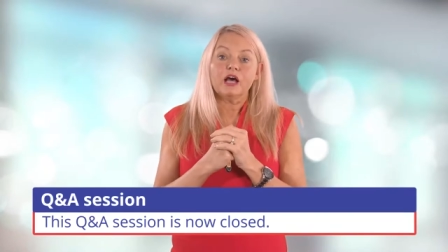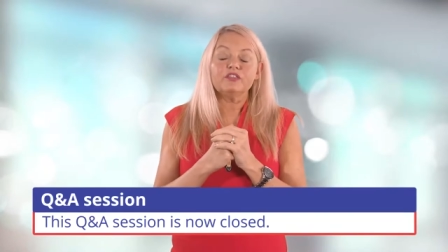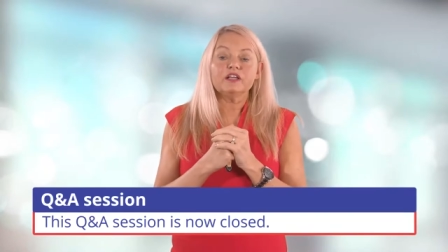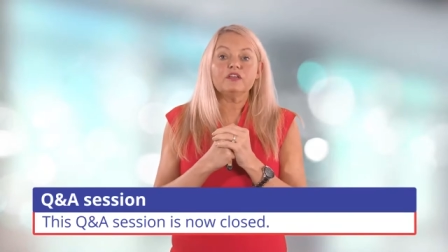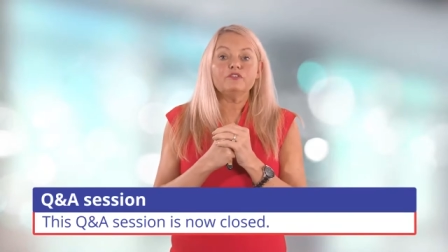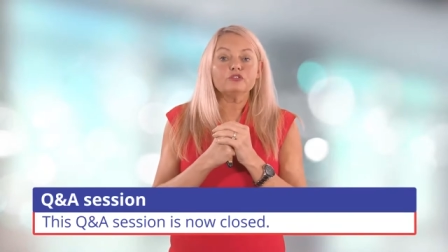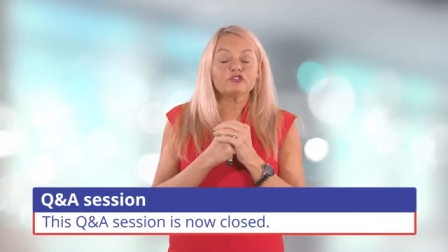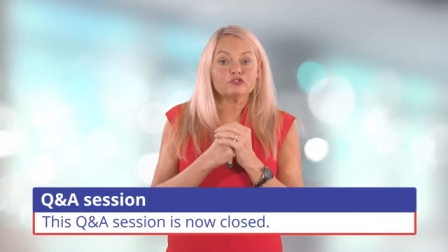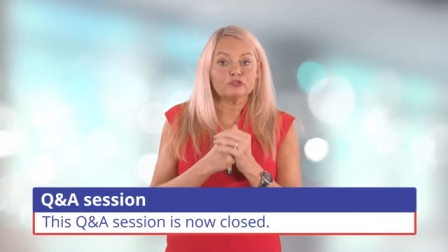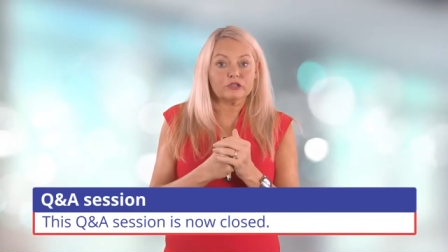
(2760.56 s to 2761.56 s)
I think if you're
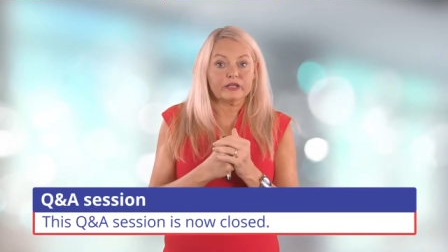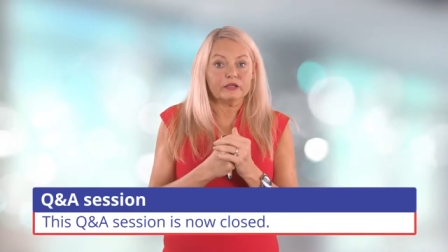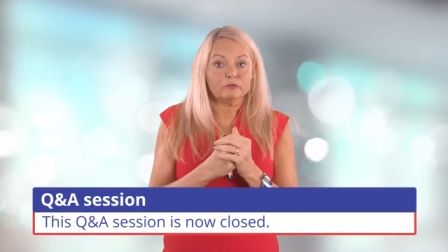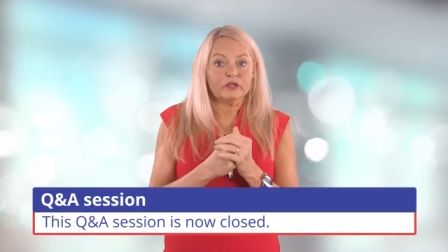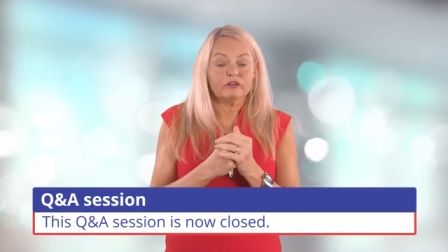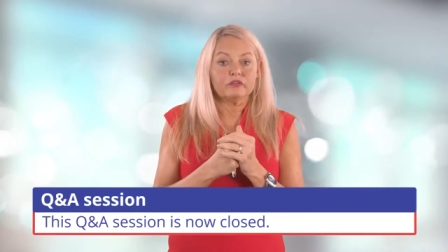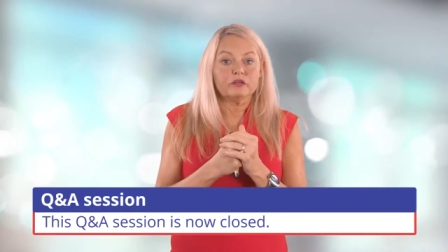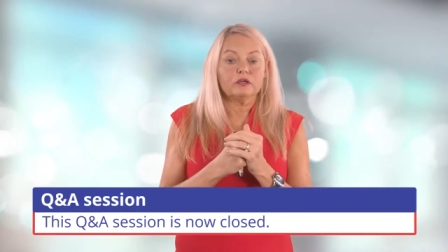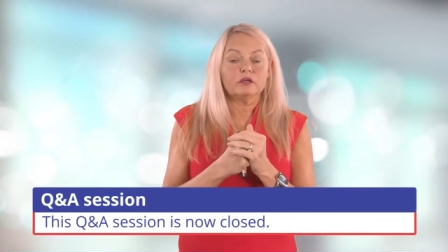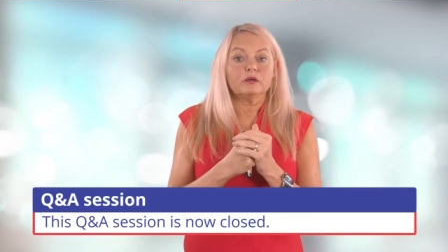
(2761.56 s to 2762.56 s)
struggling with
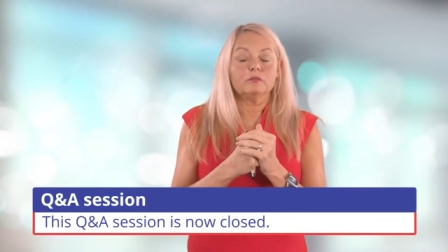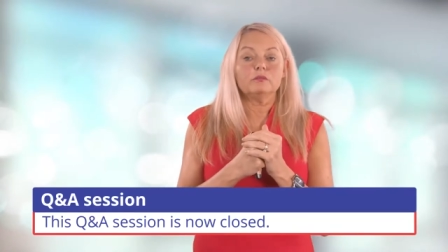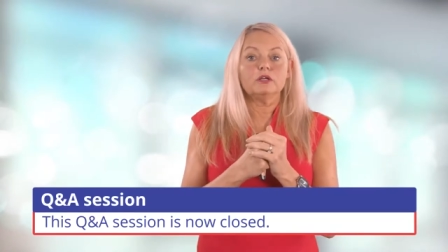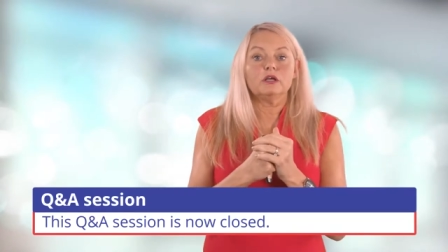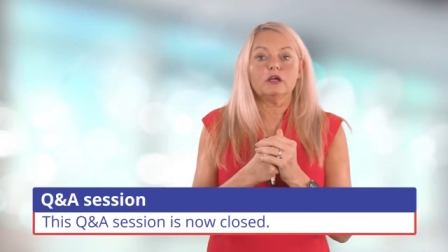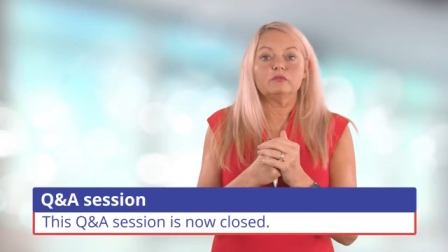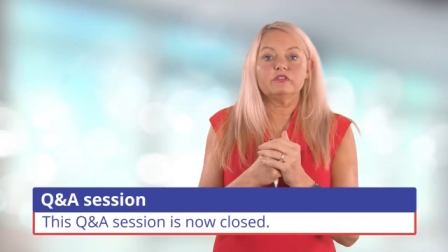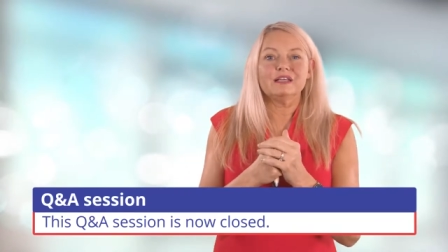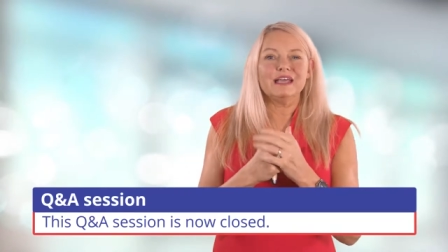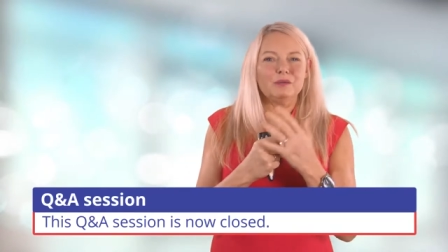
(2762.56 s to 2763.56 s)
um, you know,
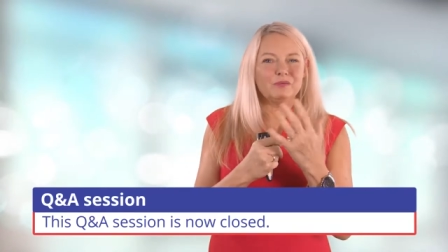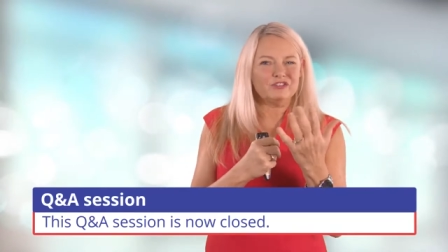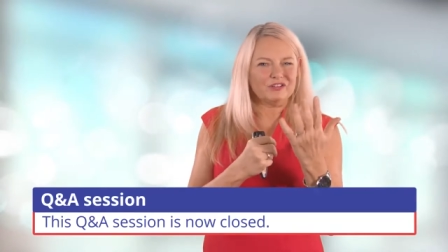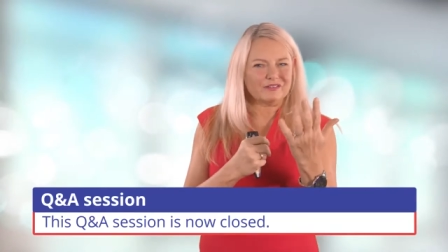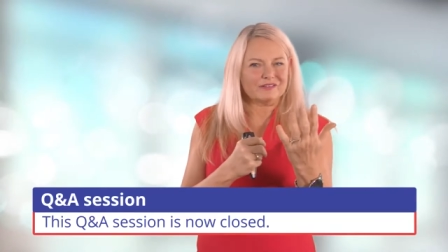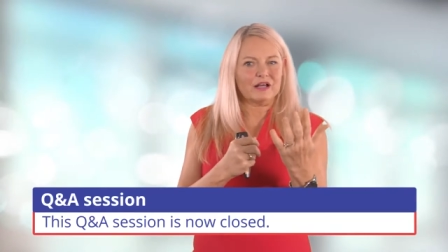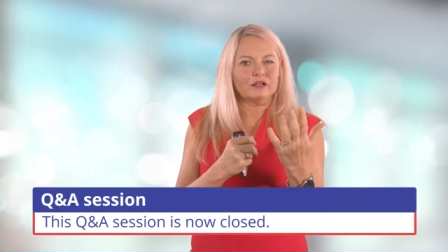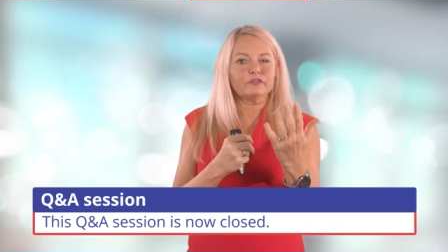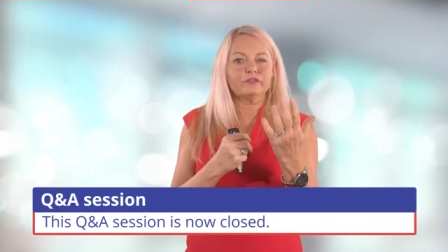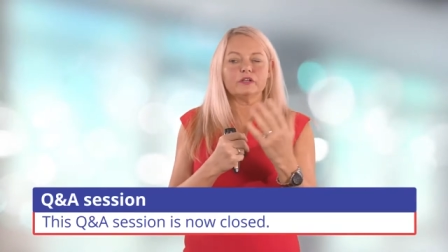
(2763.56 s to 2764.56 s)
the image
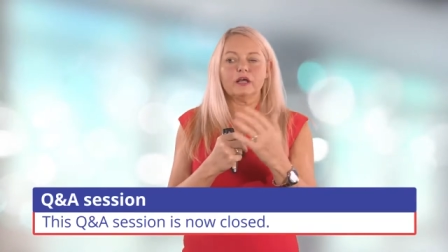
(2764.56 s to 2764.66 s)
itself and